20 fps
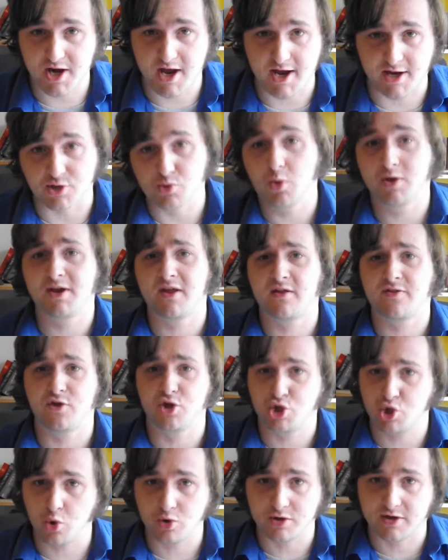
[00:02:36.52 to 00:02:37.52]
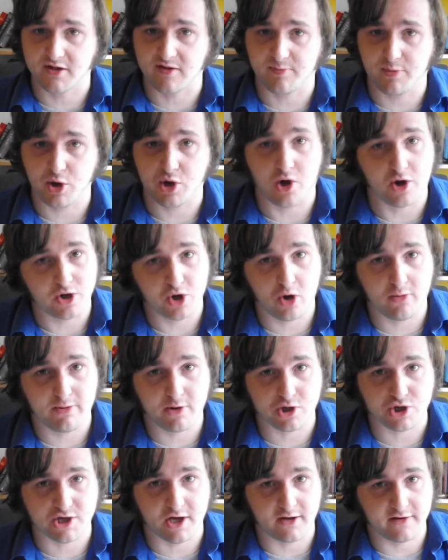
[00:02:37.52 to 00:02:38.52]
8. What is the shortest book on your
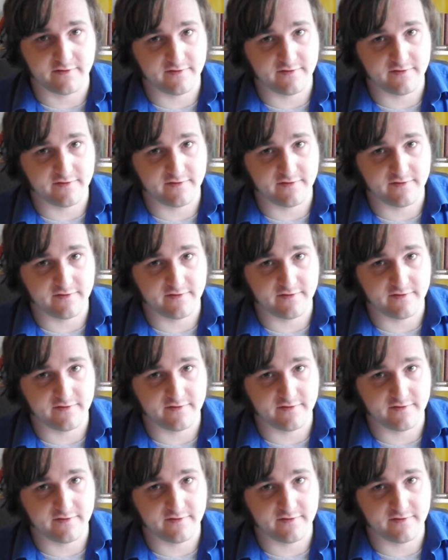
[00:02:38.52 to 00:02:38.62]
bookshelf?